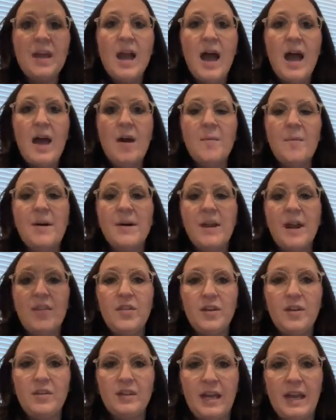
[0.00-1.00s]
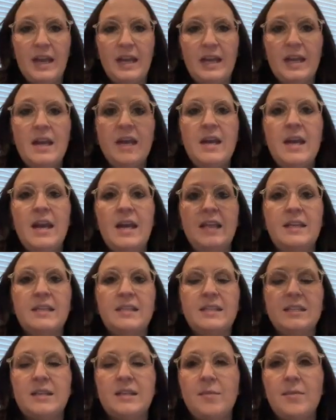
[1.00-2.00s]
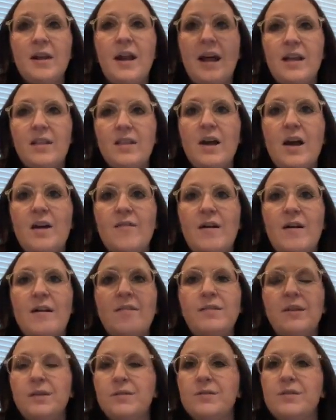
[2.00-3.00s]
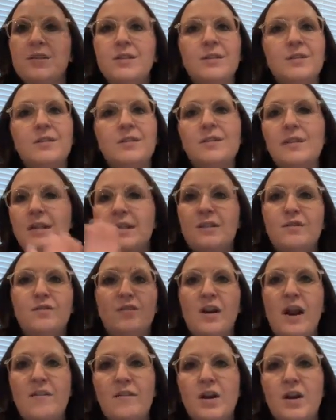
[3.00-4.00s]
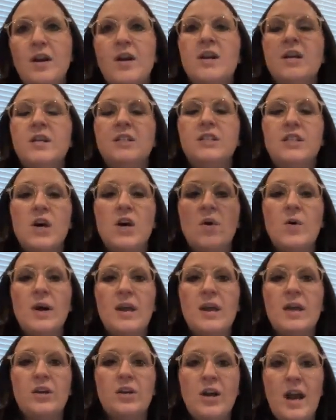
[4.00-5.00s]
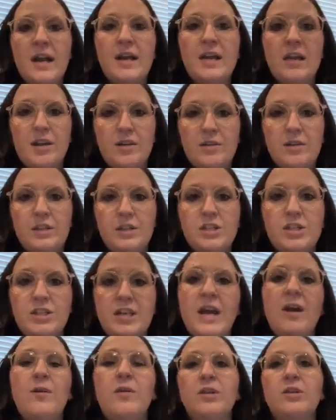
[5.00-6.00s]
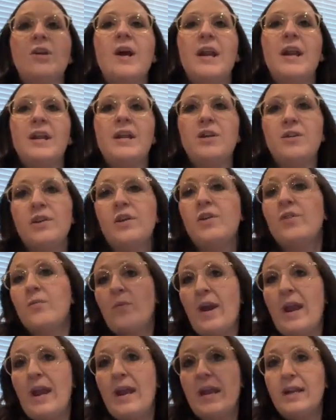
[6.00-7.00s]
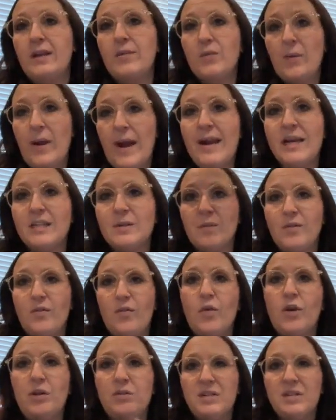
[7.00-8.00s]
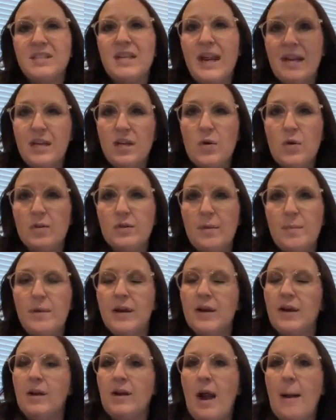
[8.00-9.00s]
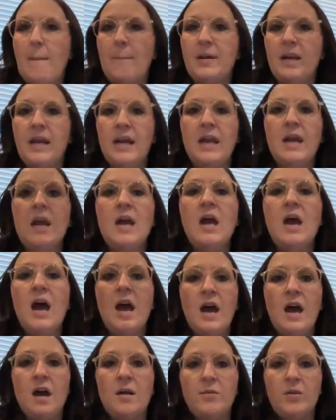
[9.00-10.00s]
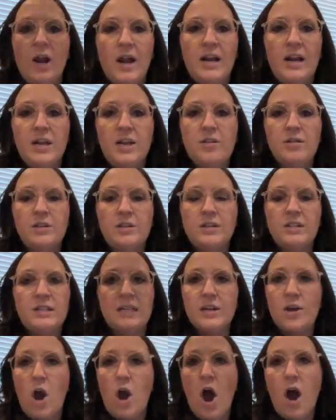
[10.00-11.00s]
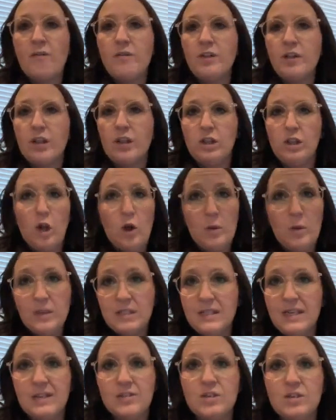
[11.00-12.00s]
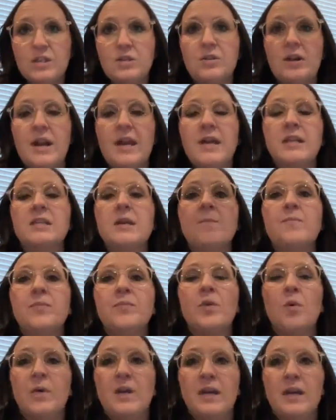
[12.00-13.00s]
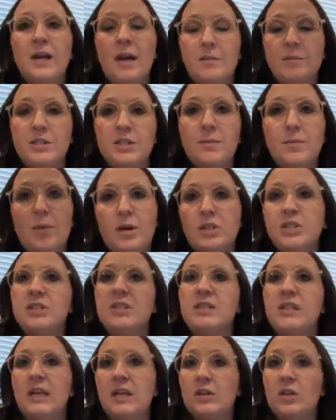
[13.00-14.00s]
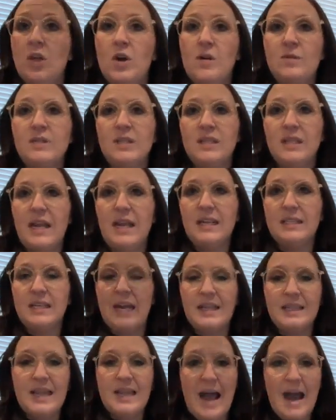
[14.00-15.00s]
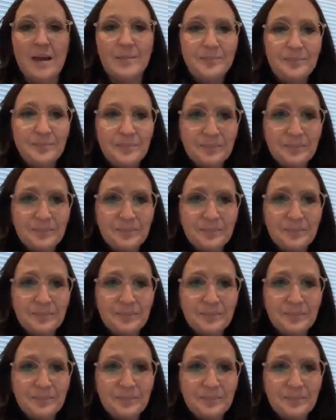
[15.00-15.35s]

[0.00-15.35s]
Another thing, and this is something I love, I've used these forever. So, credit unions, check with credit union rates before you decide to go with a bigger company. Credit unions tend to offer the lowest interest rates when it comes to purchasing and loans and things like that.